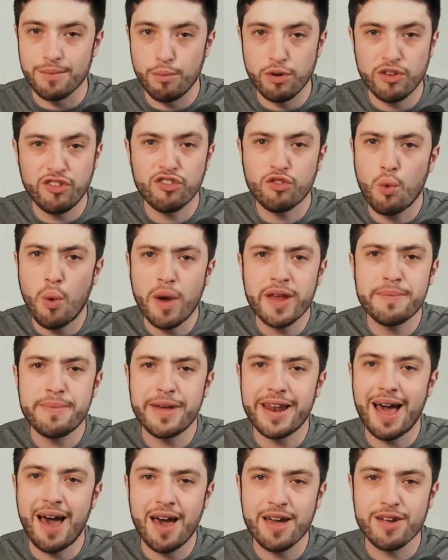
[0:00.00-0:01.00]
which is quite a
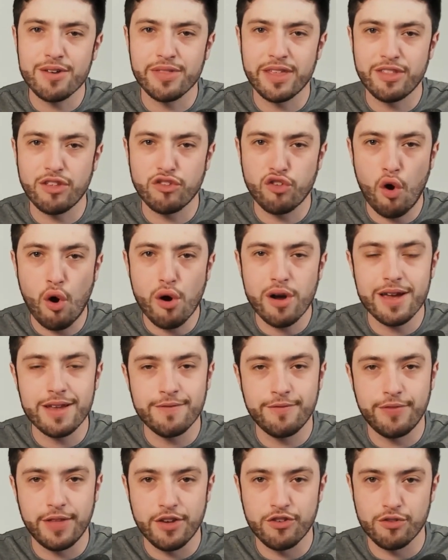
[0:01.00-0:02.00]
bit higher than the target
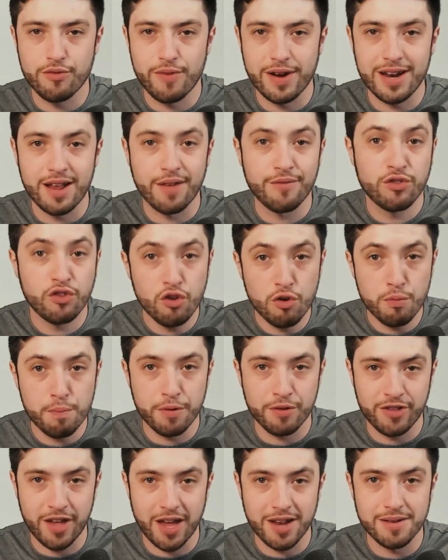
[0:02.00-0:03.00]
inflation rate of
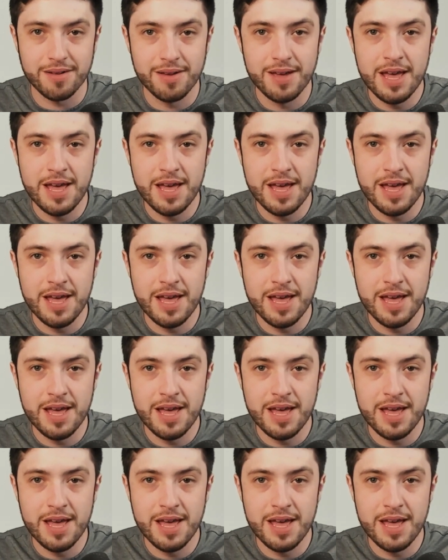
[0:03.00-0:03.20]
2%.